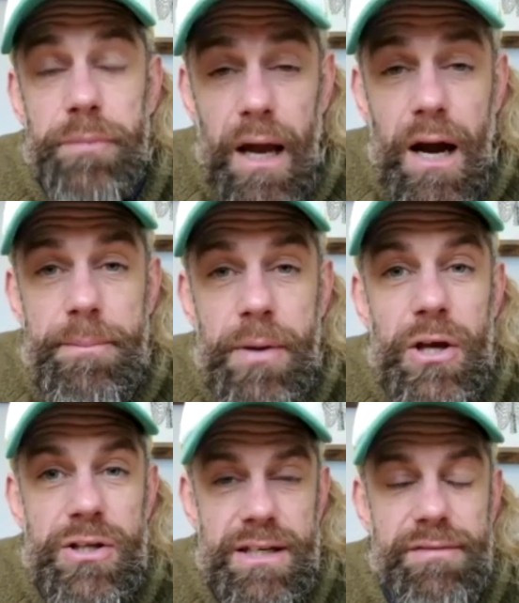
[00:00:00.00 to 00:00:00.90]
I
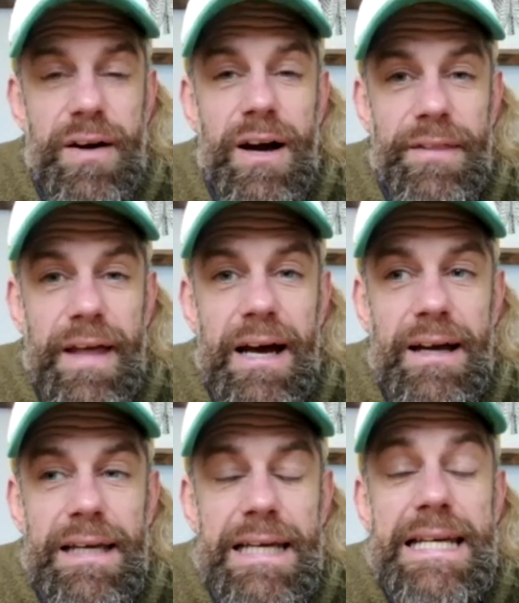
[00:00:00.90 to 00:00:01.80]
personally find that
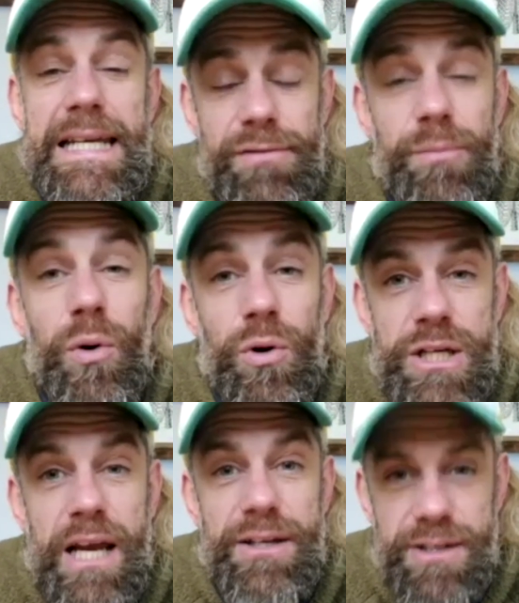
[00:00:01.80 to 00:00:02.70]
even more
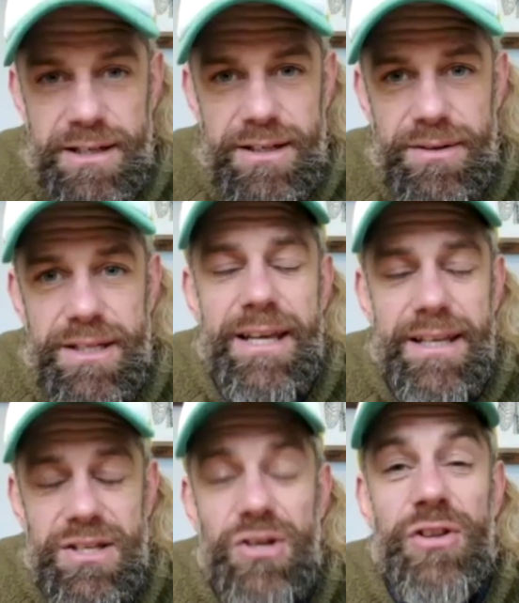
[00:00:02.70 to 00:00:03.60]
challenging. So
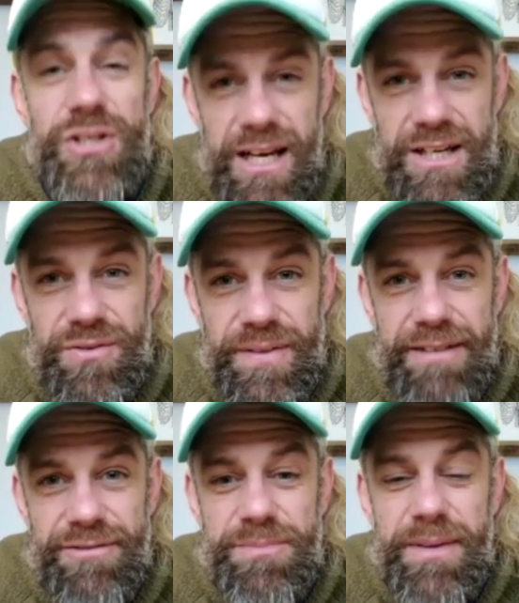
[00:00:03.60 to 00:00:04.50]
it's another challenge from that
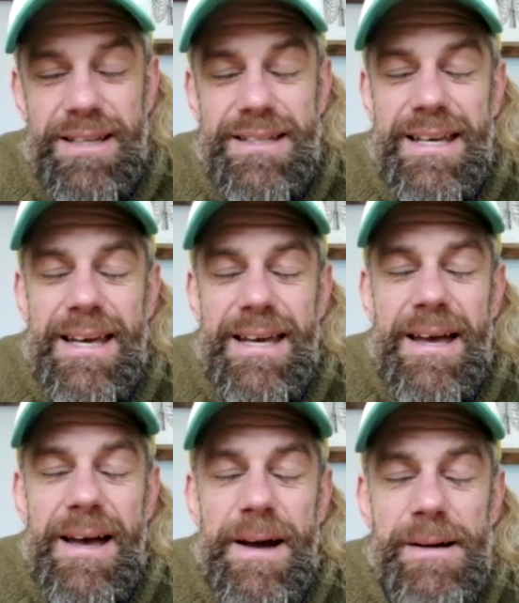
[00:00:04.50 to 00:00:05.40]
respect.
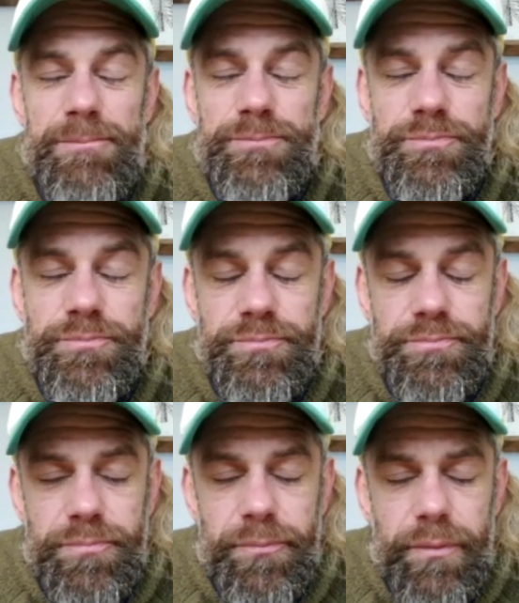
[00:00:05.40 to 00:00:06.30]

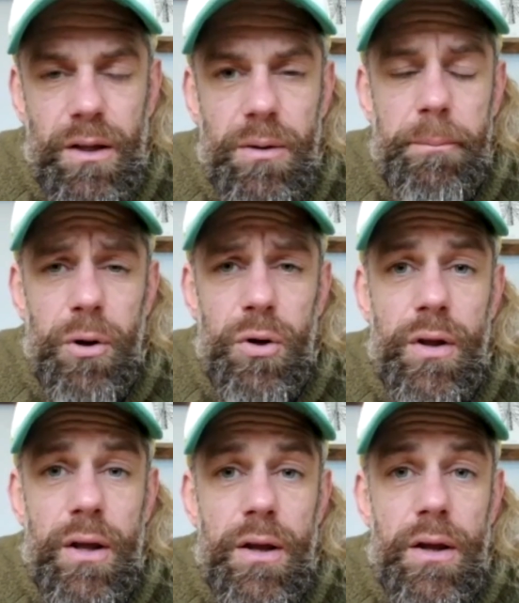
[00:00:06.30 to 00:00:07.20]
But
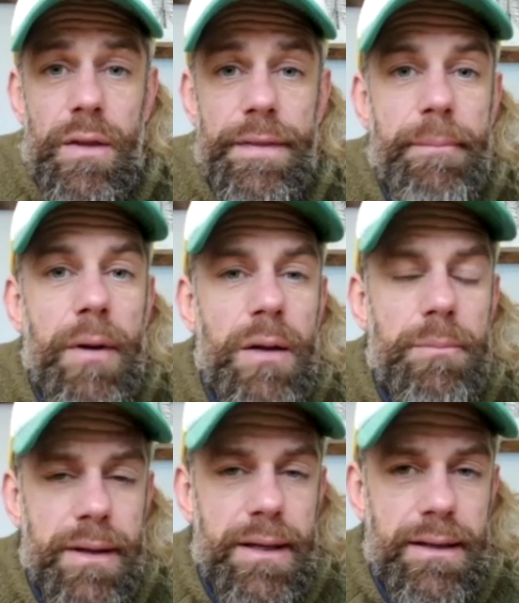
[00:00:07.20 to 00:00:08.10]
there might
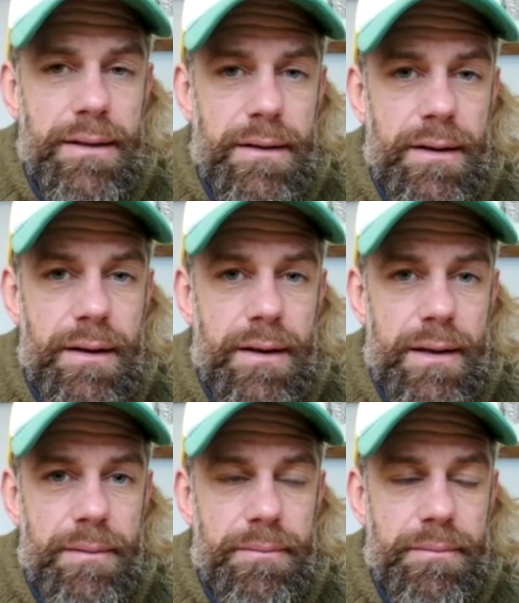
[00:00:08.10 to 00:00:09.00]
be,
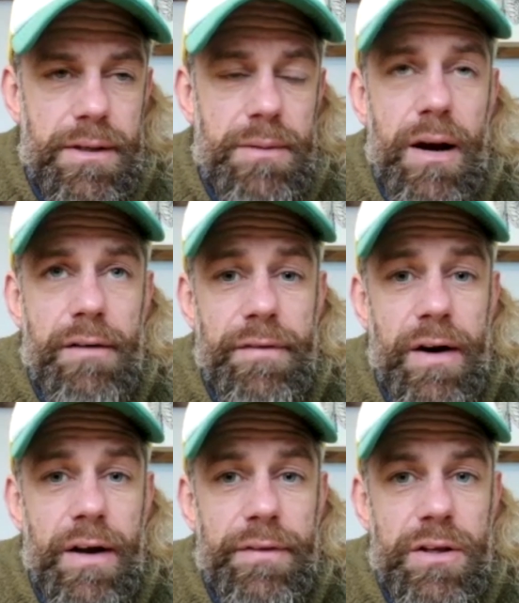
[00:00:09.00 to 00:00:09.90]
you might
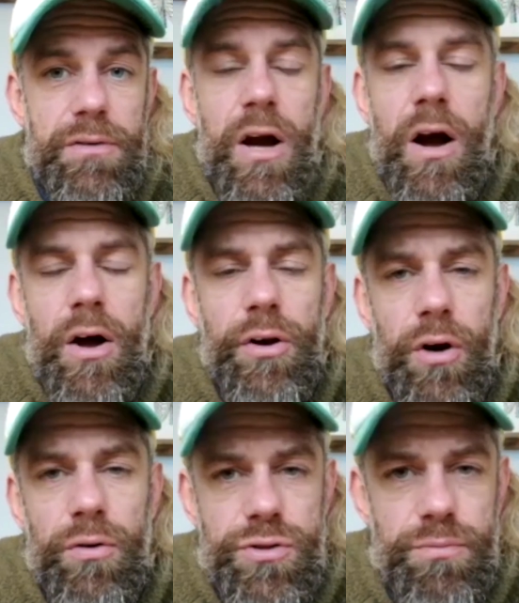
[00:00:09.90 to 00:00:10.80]
find that you can't
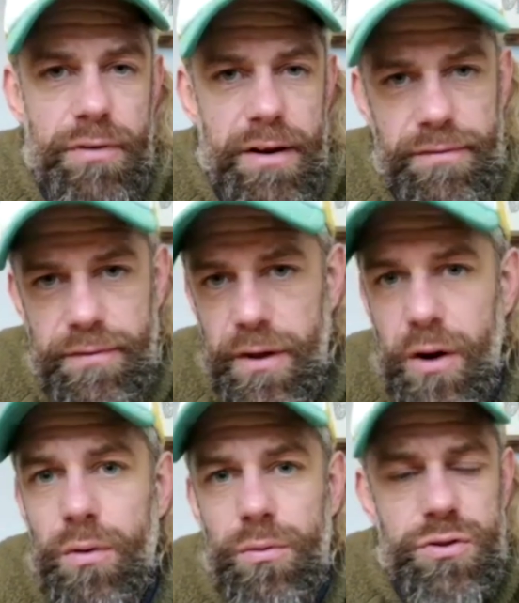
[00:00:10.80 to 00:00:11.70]
hold your breath for the
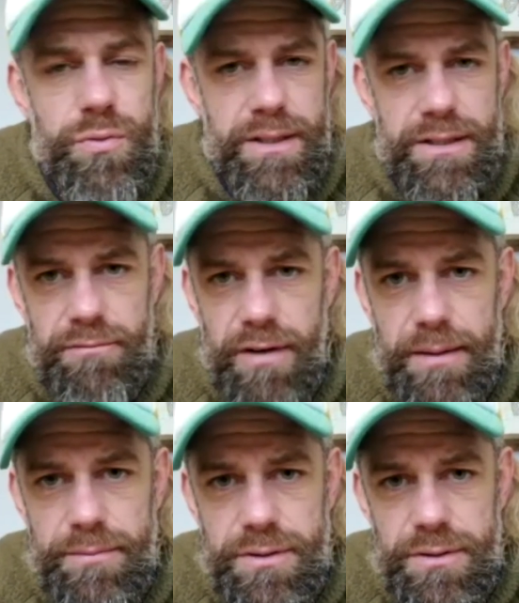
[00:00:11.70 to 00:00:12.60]
whole 20
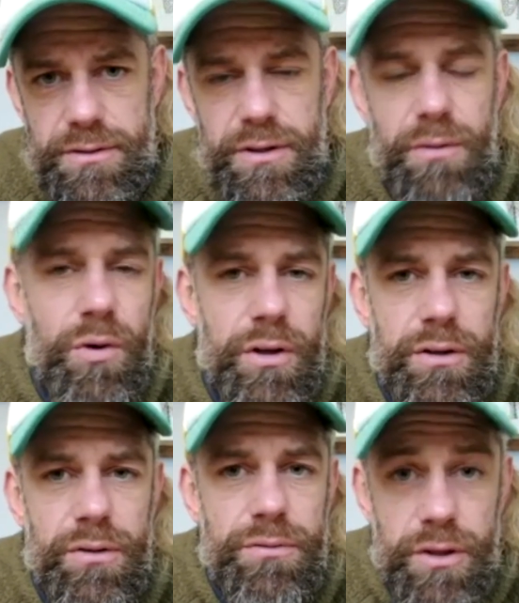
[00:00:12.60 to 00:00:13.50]
reps. So what
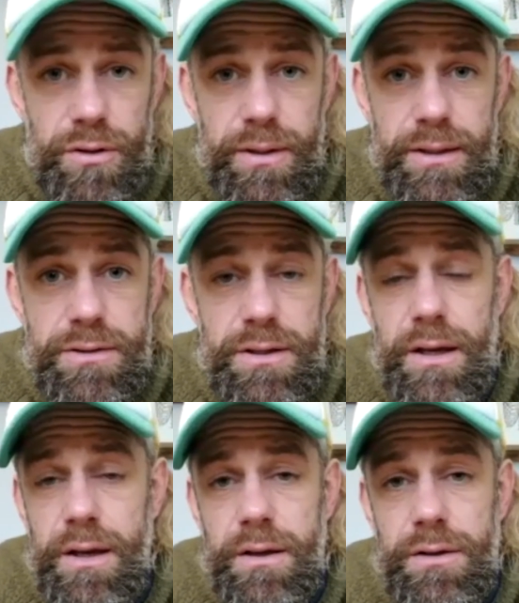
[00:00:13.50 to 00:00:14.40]
you do is
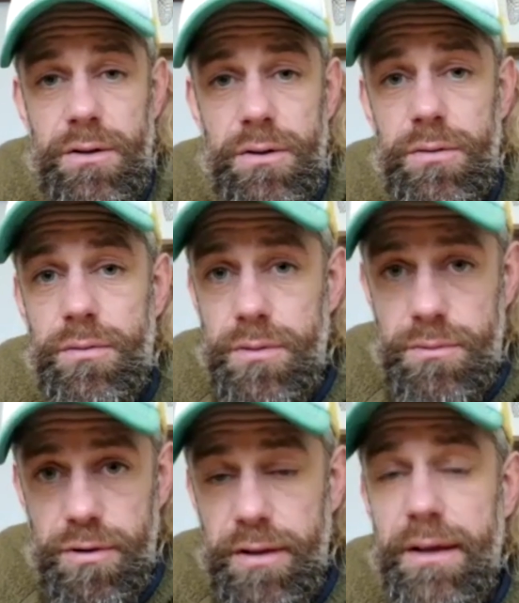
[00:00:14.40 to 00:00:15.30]
you
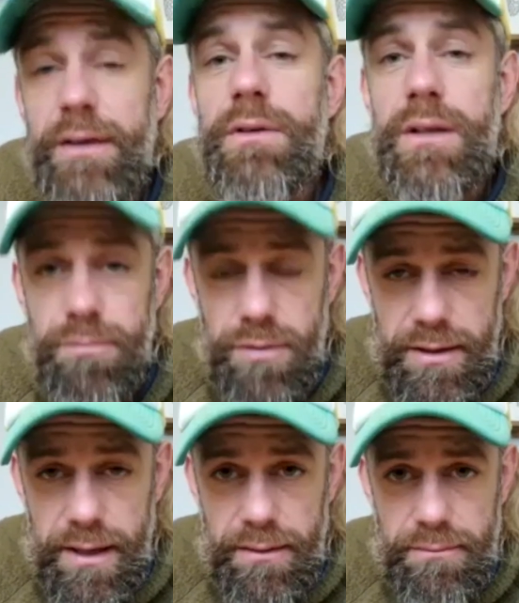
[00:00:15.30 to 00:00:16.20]
breathe in, you
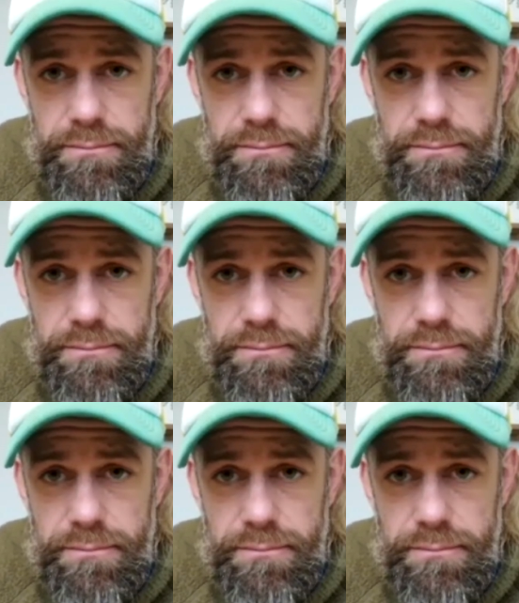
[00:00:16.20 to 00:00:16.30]
breathe out,